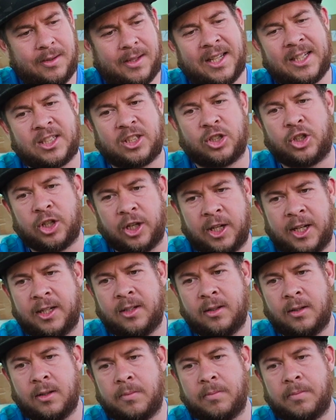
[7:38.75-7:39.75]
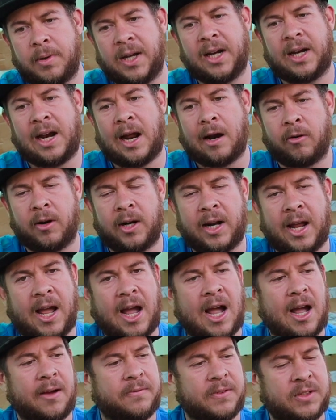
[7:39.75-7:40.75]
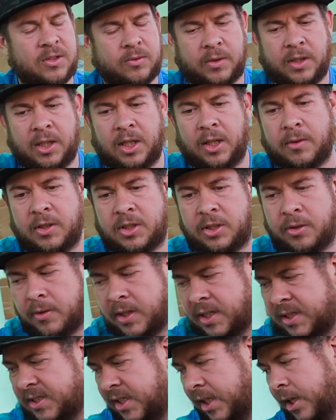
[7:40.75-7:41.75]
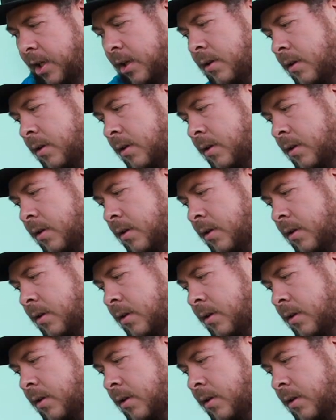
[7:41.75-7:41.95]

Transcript: is good, but an hour and a half is really what you want to see.